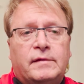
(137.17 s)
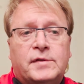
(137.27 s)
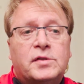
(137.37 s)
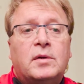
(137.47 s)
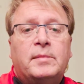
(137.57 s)
of
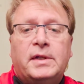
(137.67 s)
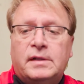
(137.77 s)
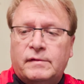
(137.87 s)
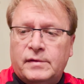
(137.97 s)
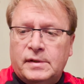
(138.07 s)
so many
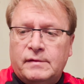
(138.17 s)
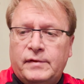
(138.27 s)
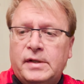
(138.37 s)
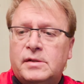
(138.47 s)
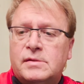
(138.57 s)
different
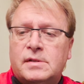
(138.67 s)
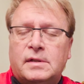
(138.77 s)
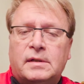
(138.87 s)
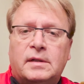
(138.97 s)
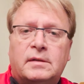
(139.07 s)
venues
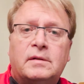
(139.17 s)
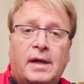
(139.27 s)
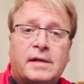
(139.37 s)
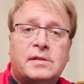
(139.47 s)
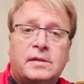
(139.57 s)
that could
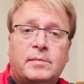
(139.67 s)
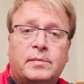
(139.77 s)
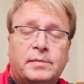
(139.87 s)
actually